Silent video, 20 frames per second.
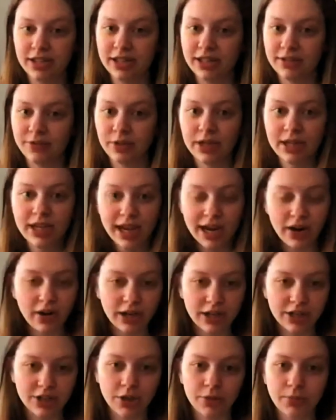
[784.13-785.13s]
and a different
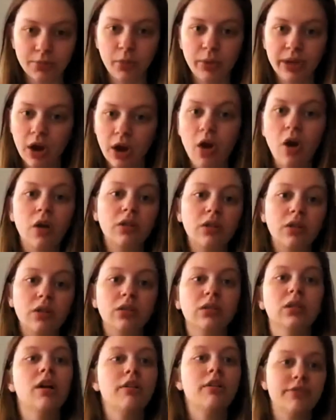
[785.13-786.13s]
character, but we all
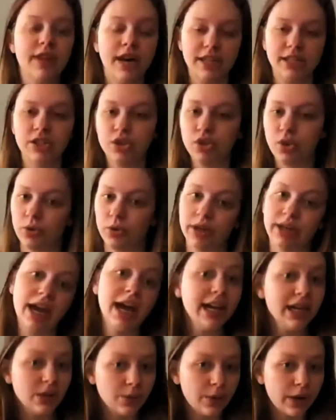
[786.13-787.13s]
love that story
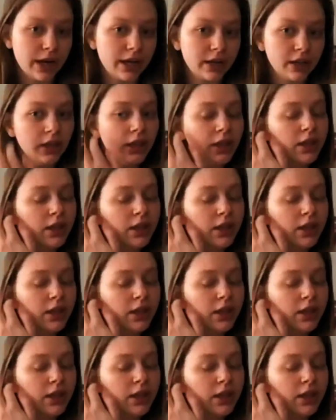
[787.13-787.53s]
anyway.